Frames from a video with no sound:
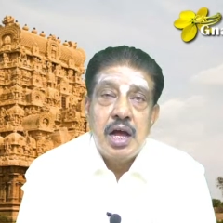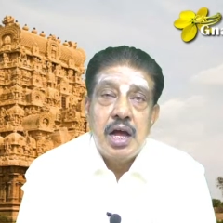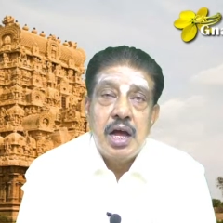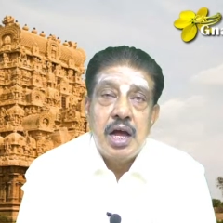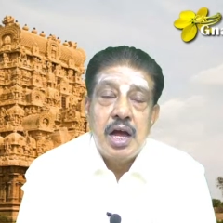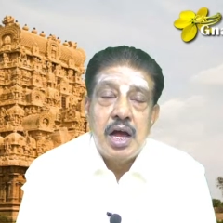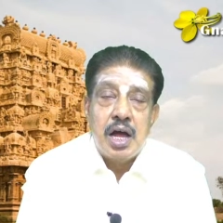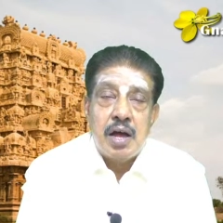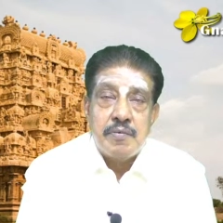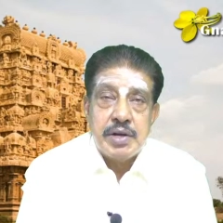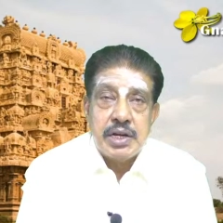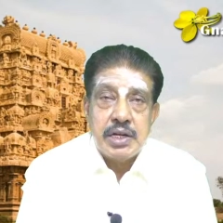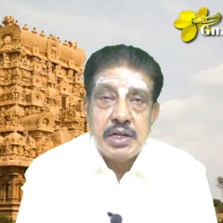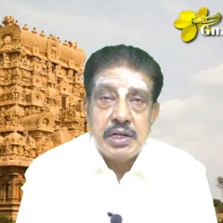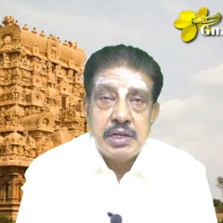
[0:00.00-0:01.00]

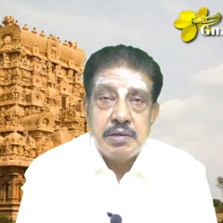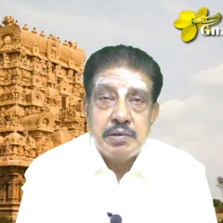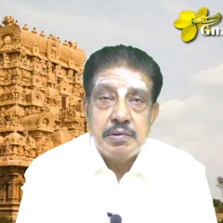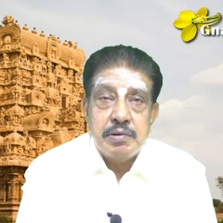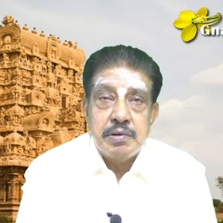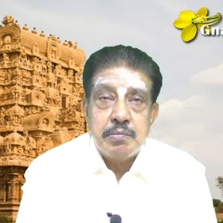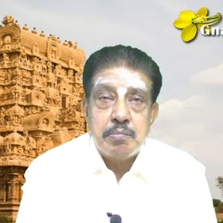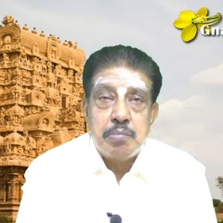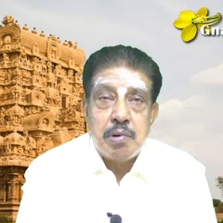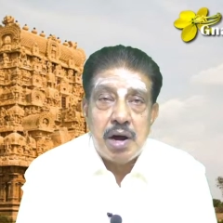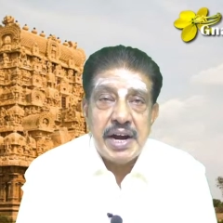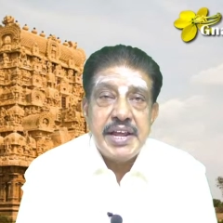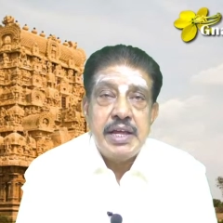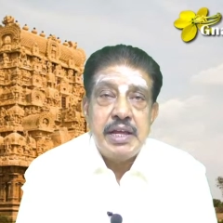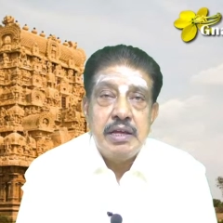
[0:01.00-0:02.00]
our
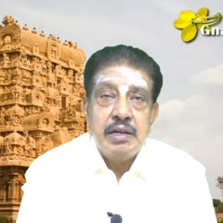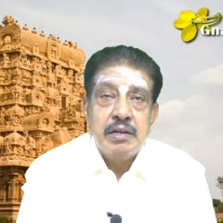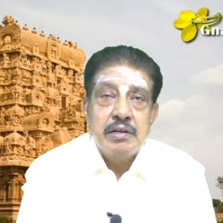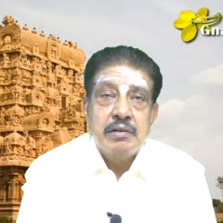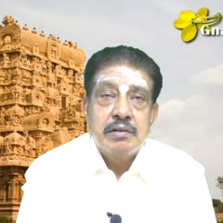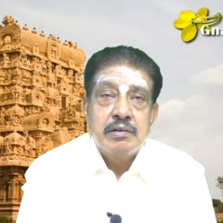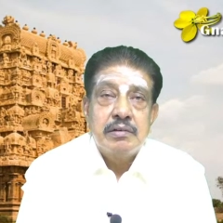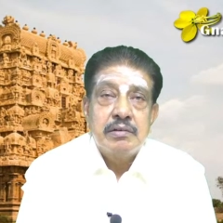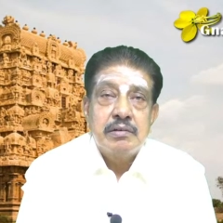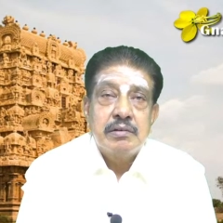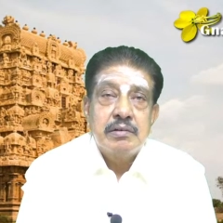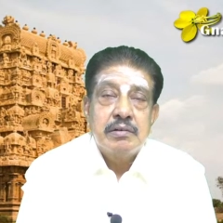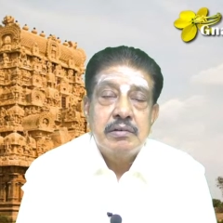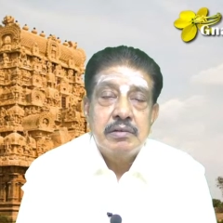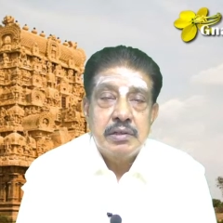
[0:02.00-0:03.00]
body,
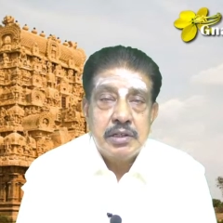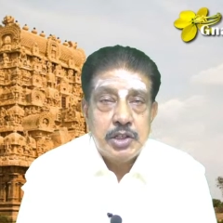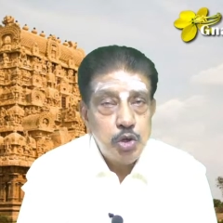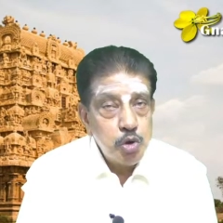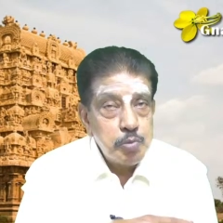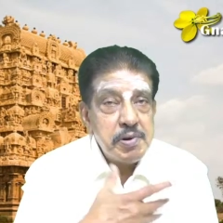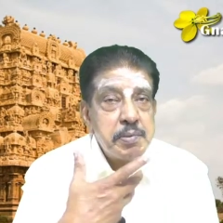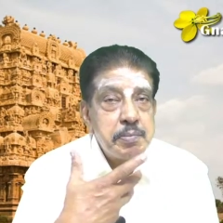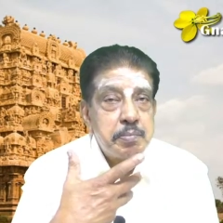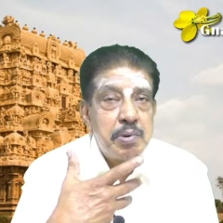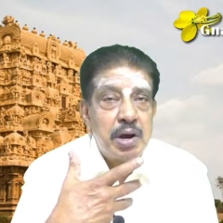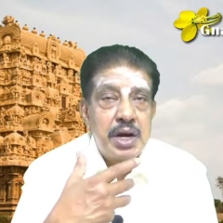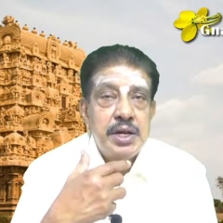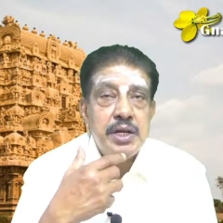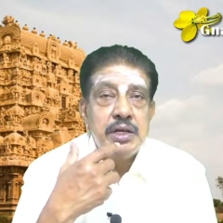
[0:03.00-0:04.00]
human
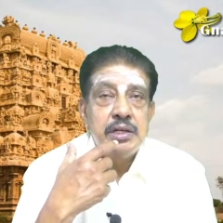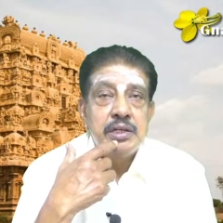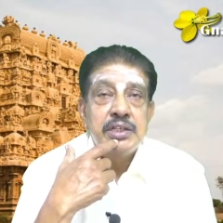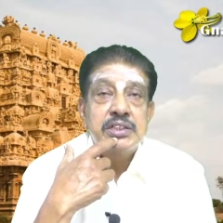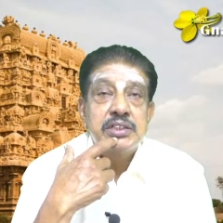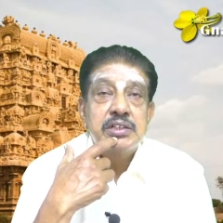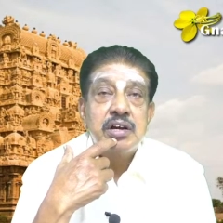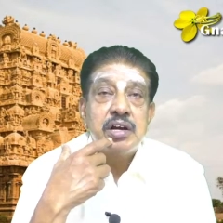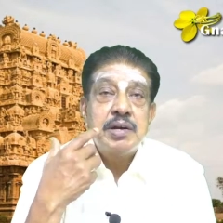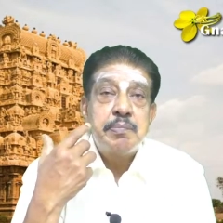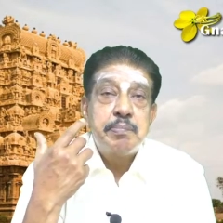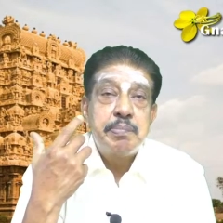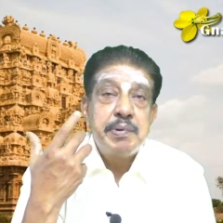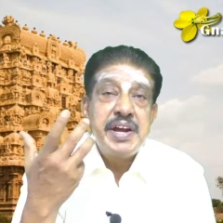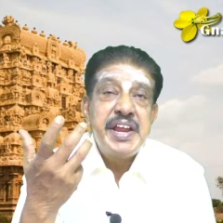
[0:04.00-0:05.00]
body, is called
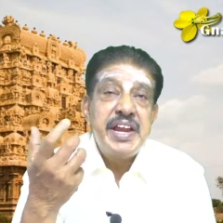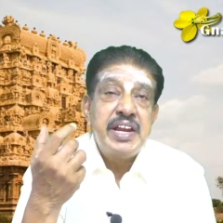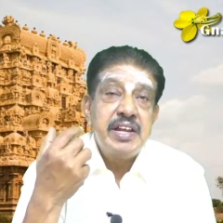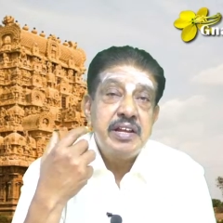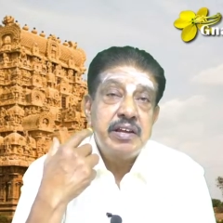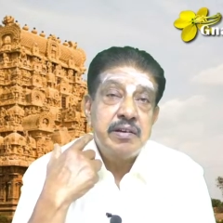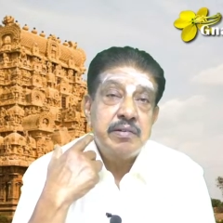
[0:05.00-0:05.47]
Pindalingam.